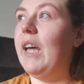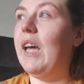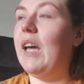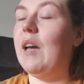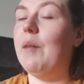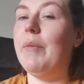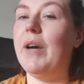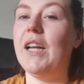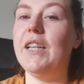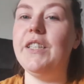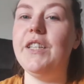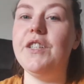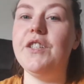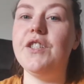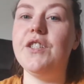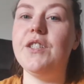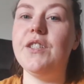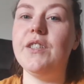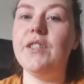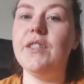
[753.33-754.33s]
I
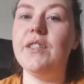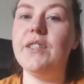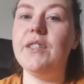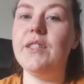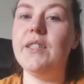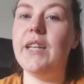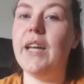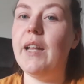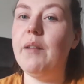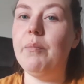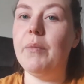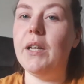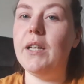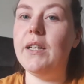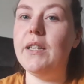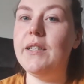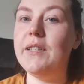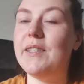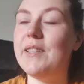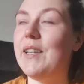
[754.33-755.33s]
managed 10
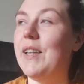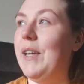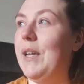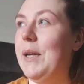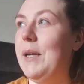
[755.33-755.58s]
minutes